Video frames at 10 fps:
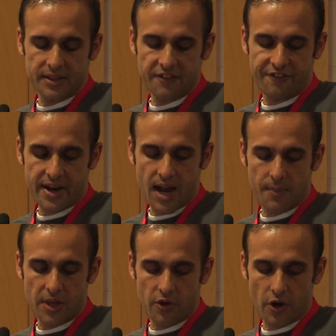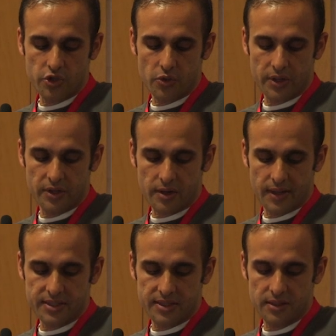define how many nodes you want in your
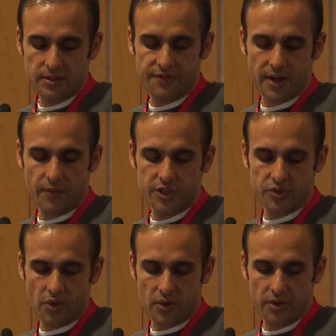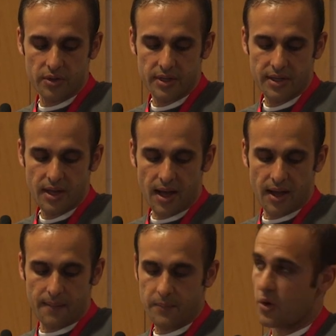cluster, define which zone
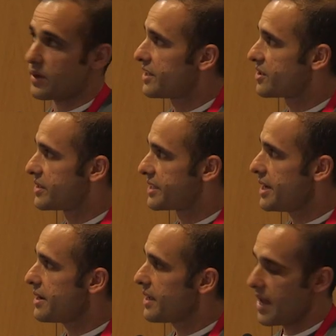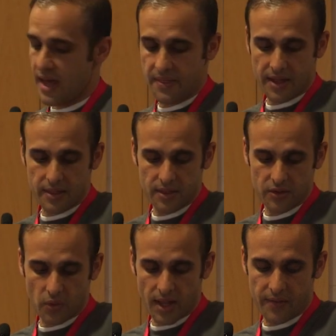your cluster is in, and then
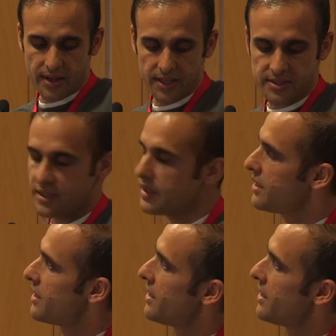you will have a cluster.